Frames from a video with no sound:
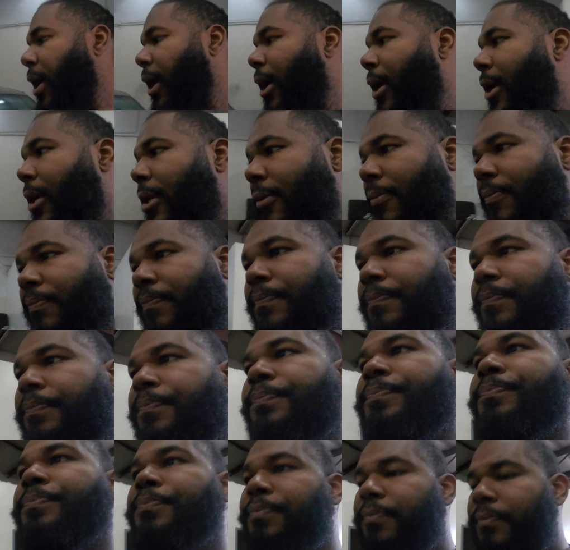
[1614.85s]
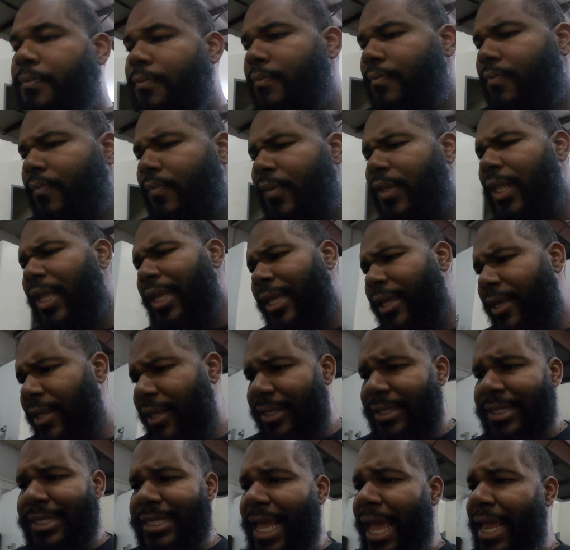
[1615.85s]
Um,
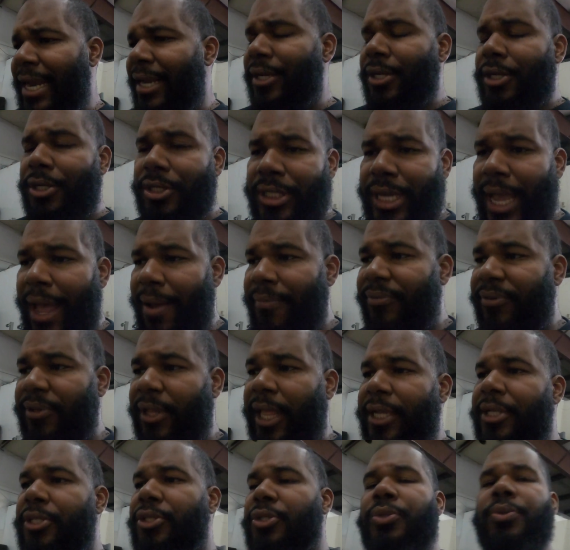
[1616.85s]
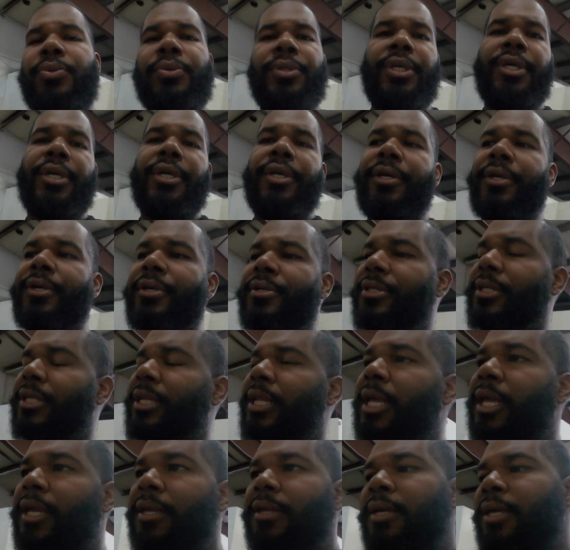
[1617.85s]
sat at a shop for like two years
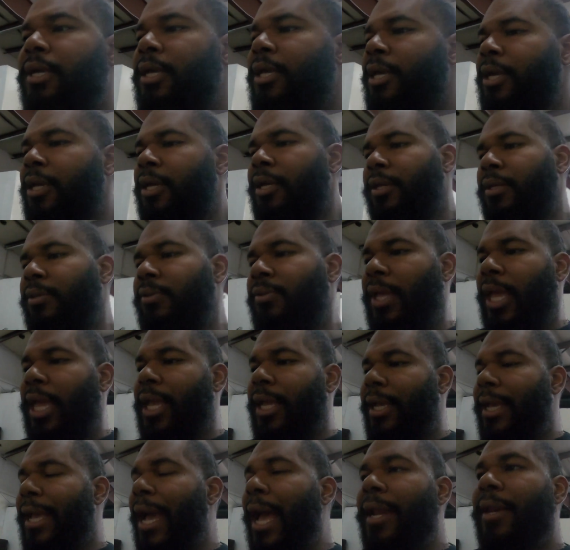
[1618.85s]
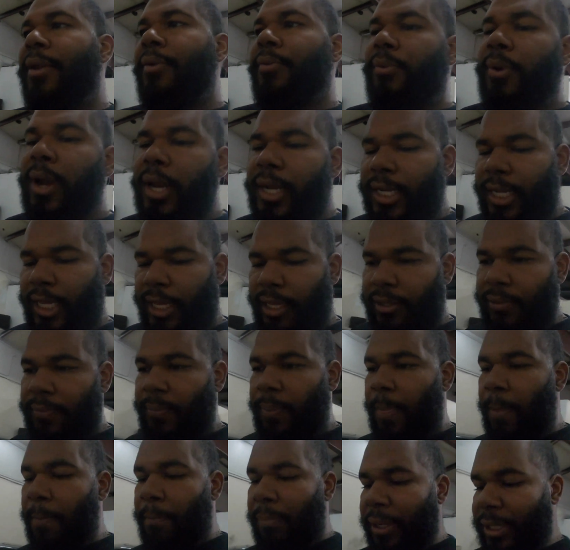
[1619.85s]
and they they got it
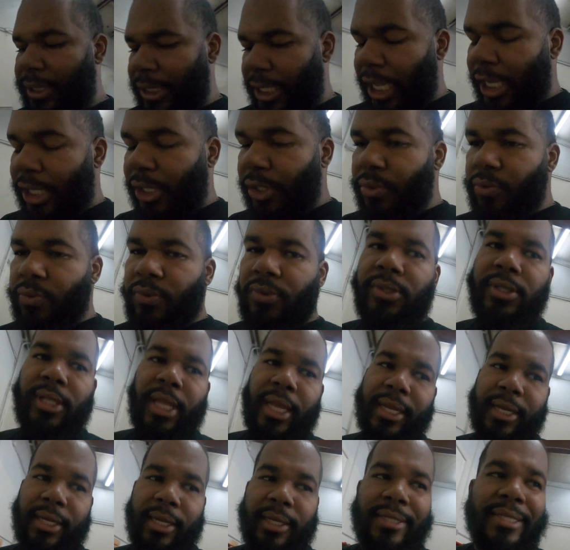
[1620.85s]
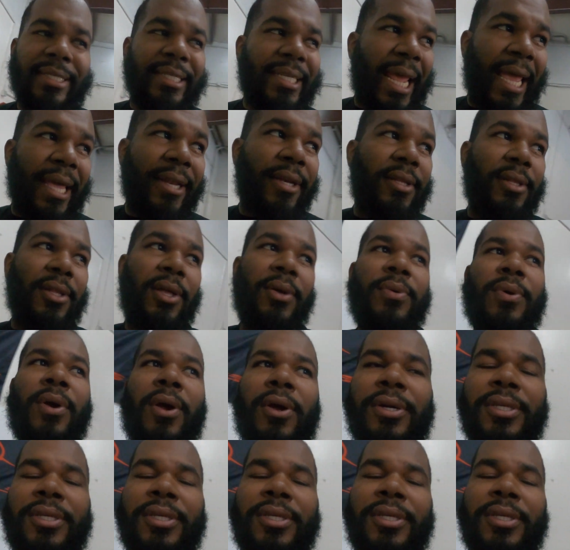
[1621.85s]
running, but they used like a standalone